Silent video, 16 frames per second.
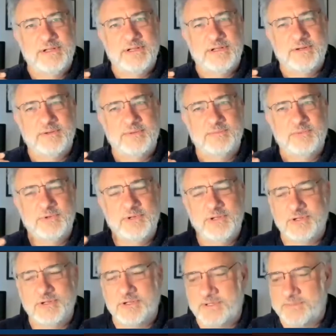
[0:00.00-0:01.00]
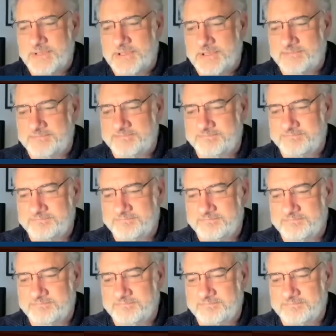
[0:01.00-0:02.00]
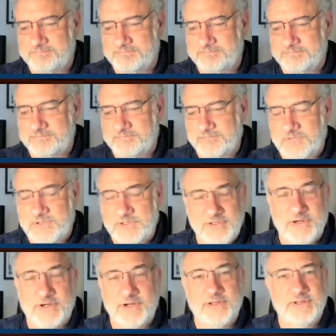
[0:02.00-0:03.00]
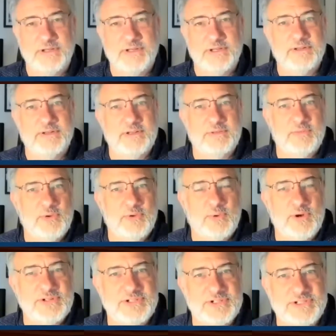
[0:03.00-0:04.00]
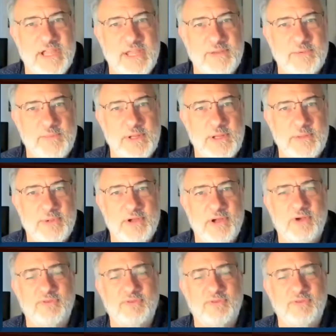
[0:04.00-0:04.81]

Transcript: uh, what do you call them? Um, darn it, the, the, the, word is escaping me, but uh,